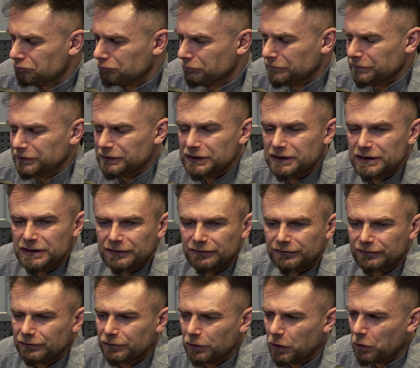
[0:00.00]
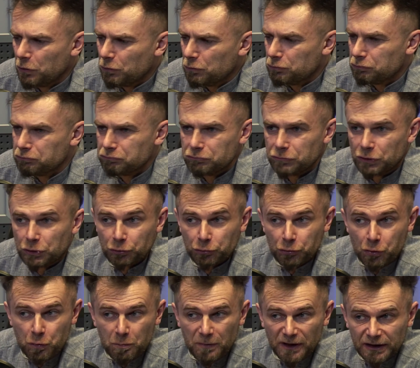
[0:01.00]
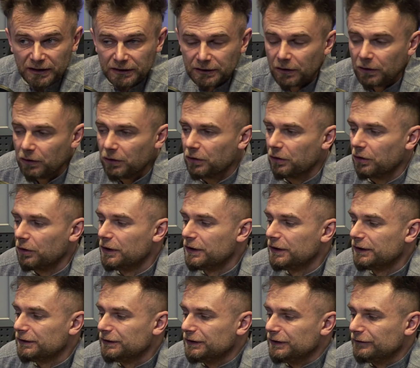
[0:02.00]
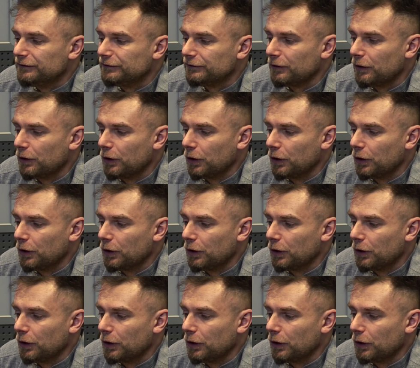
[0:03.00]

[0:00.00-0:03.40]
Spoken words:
needs no grooming or needs